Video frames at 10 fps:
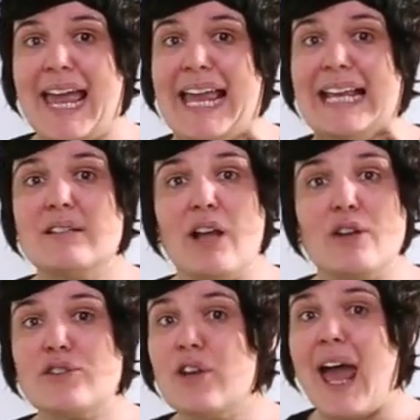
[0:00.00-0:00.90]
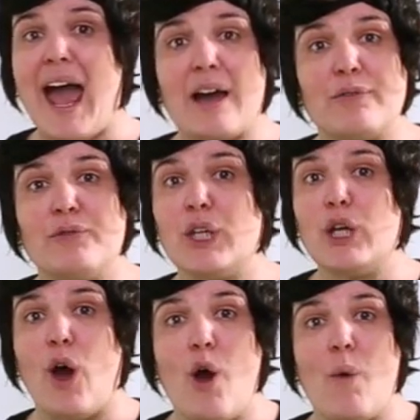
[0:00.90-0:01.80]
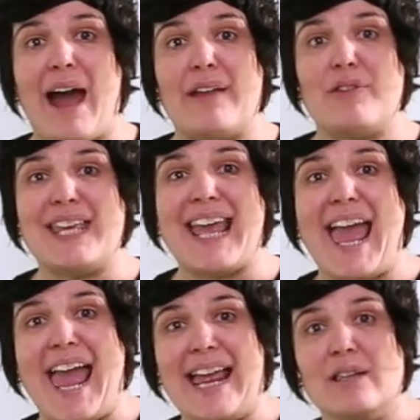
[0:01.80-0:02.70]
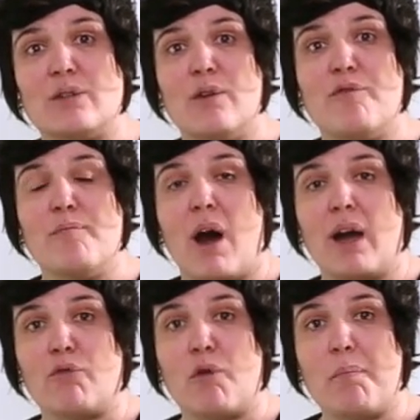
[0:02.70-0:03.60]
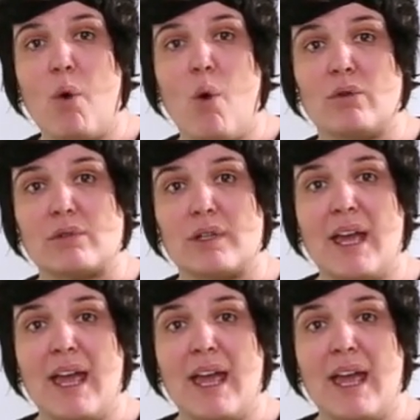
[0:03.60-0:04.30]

it doesn't have to go at the end of my report.